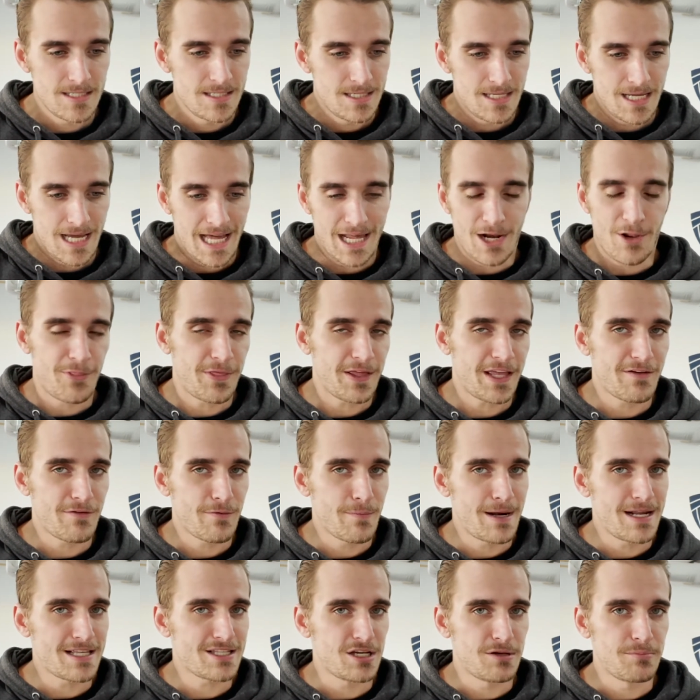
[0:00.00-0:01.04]
I don't think
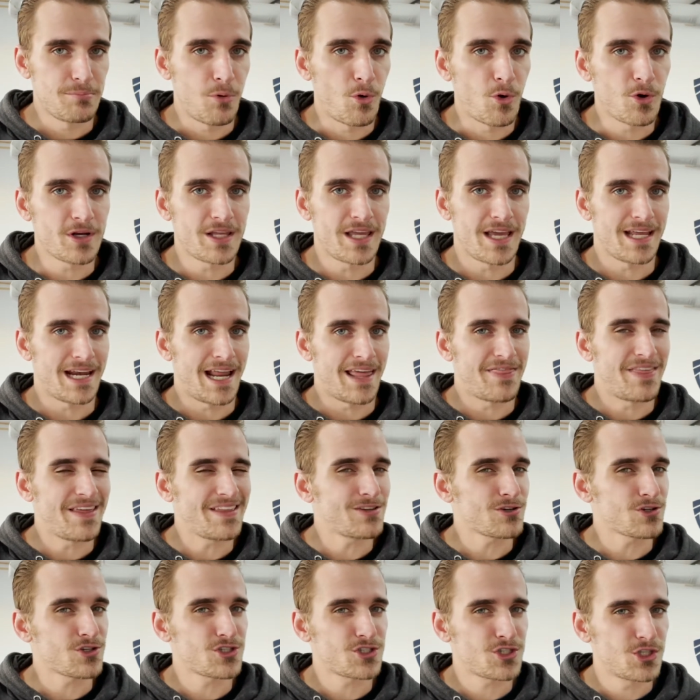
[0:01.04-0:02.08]
everybody's on board yet. I think
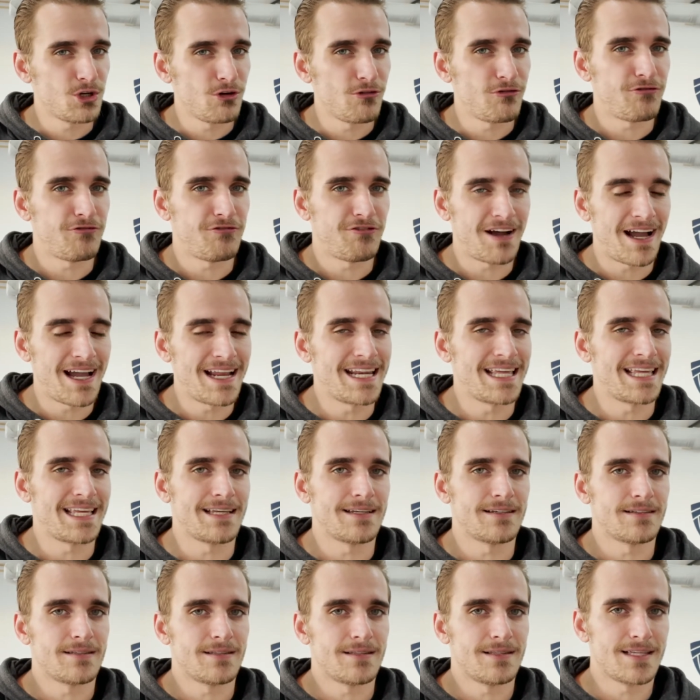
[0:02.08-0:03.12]
they're still fighting
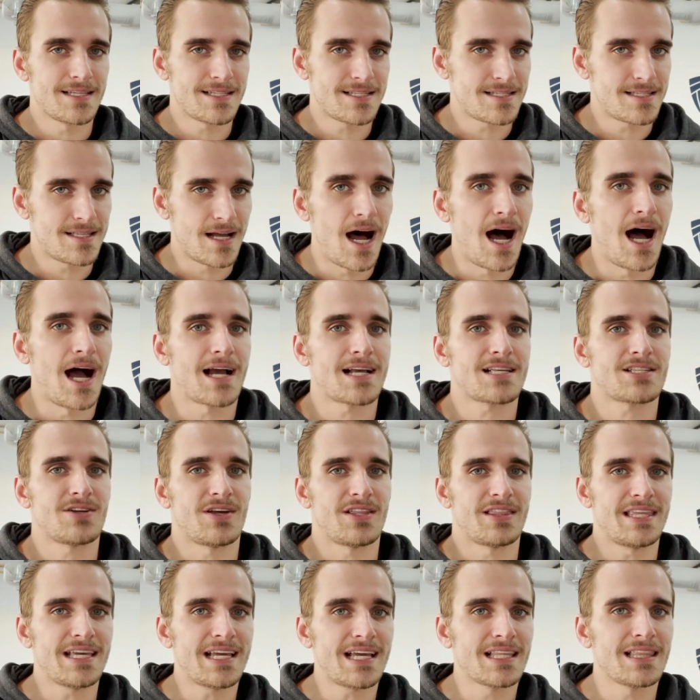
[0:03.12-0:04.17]
this stock. So
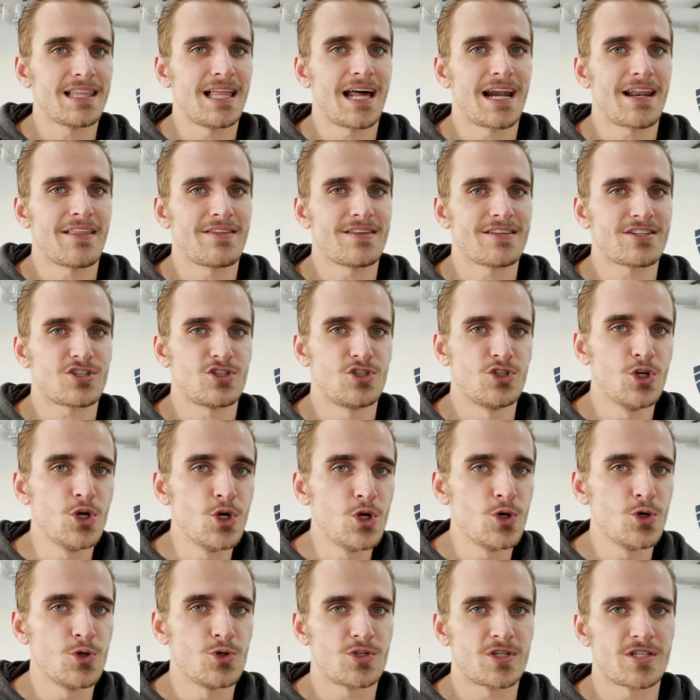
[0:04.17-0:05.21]
I think a lot of this
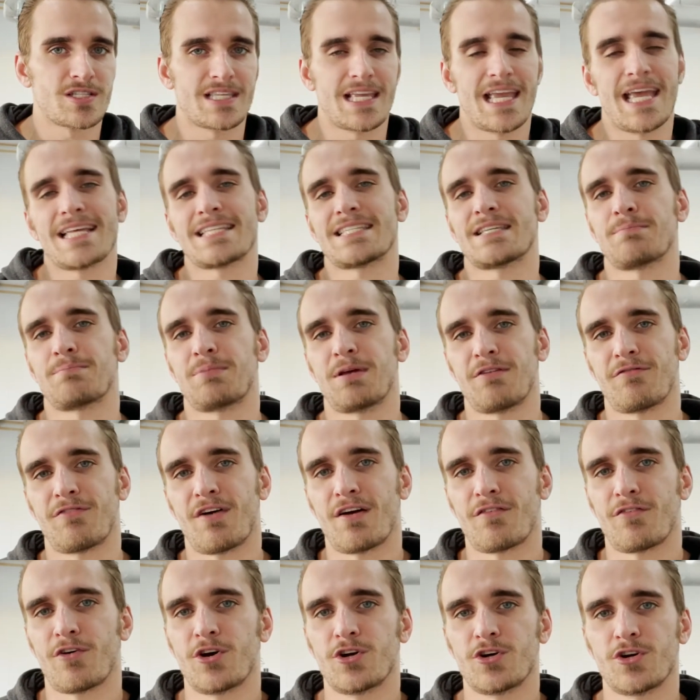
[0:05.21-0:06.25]
news is the S&P
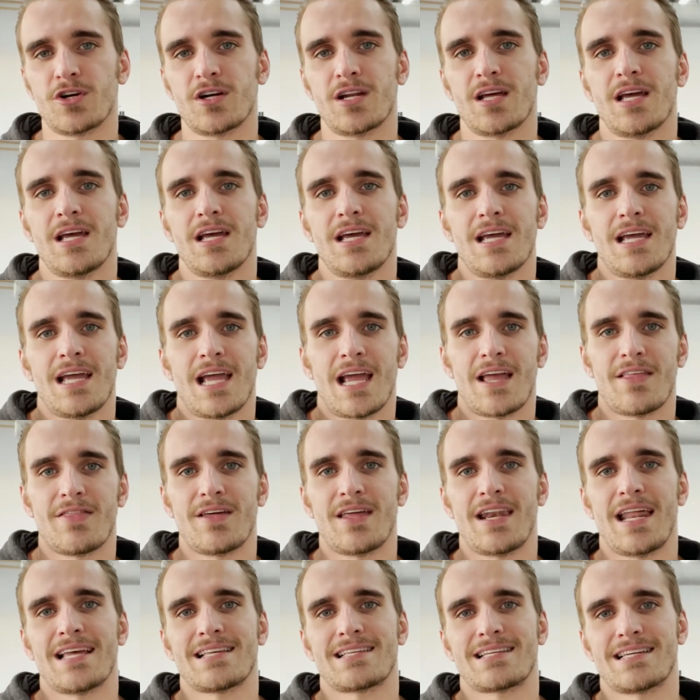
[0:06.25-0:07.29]
500. And
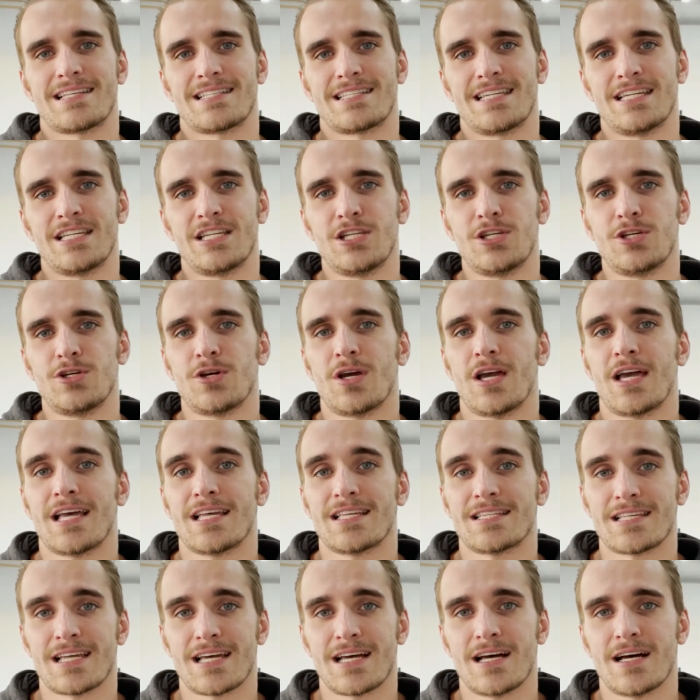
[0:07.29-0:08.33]
then as
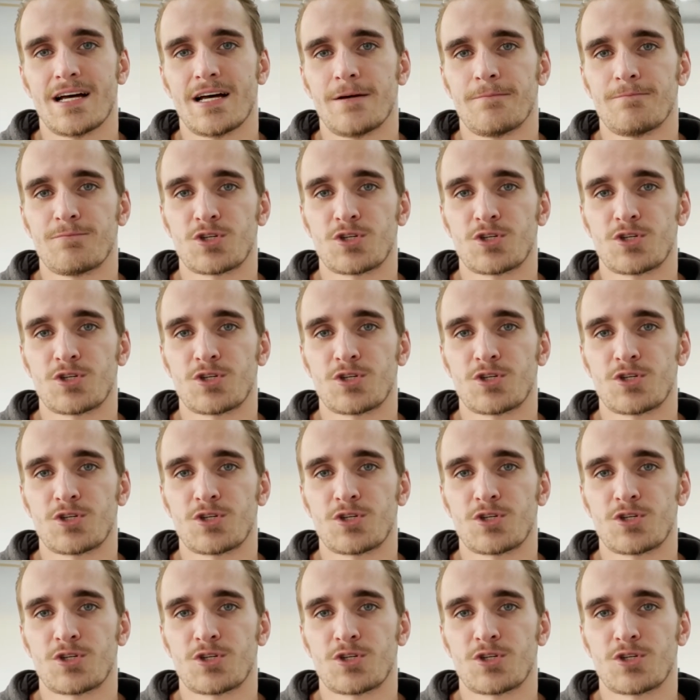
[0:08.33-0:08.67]
Tesla